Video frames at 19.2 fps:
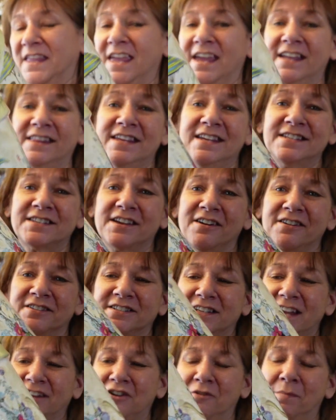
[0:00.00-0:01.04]
these are
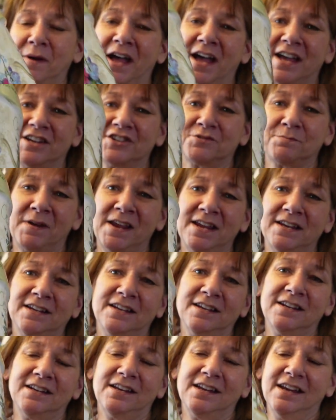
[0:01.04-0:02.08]
decoupage,
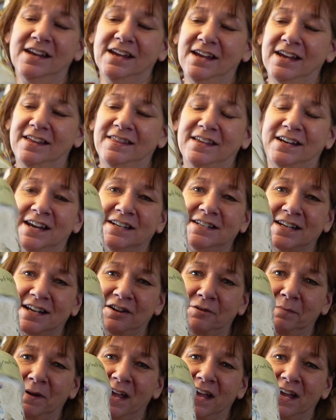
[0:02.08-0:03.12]
painted, and then I
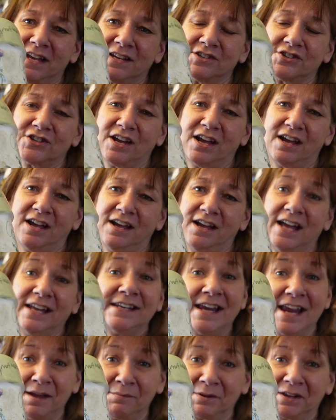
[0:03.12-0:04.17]
decoupage a
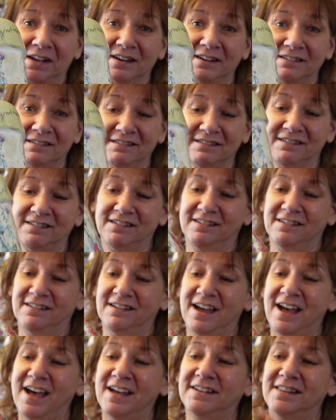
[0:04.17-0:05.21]
napkin
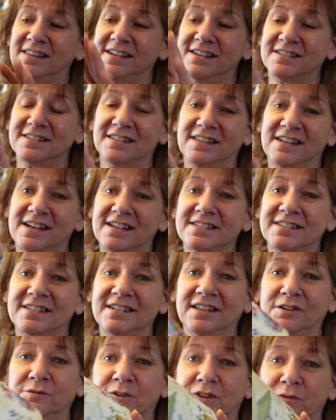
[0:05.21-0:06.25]
onto these, and then I
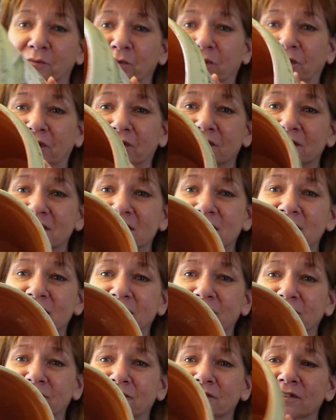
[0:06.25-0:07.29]
seal it with a really good
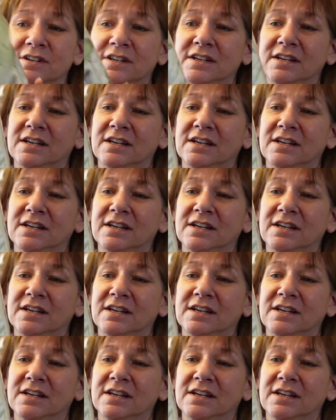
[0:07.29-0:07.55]
sealer.